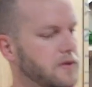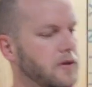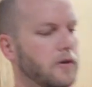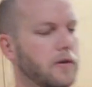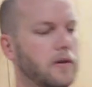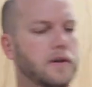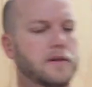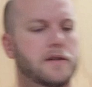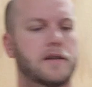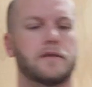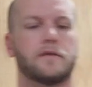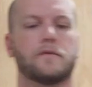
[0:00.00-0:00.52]
So
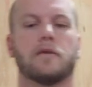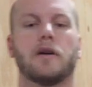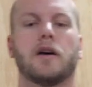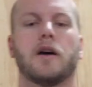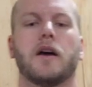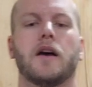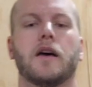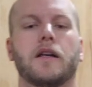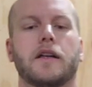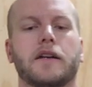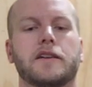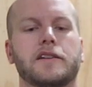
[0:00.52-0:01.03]
this
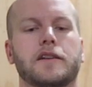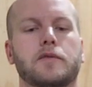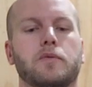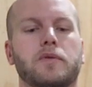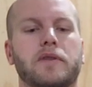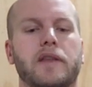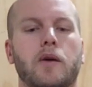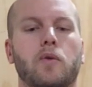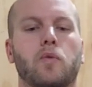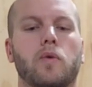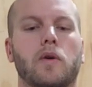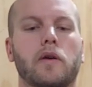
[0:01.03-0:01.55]
is what
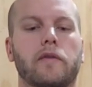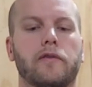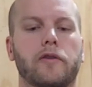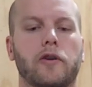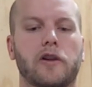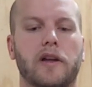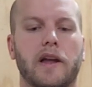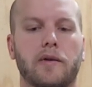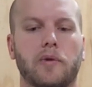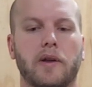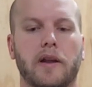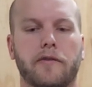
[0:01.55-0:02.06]
they would have looked
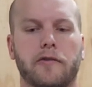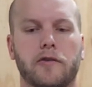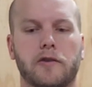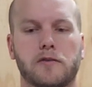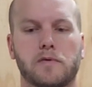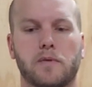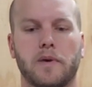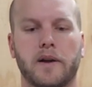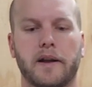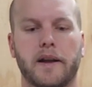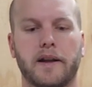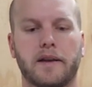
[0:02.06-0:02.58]
like when they
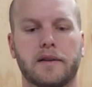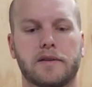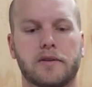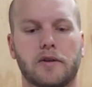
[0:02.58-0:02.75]
first went in.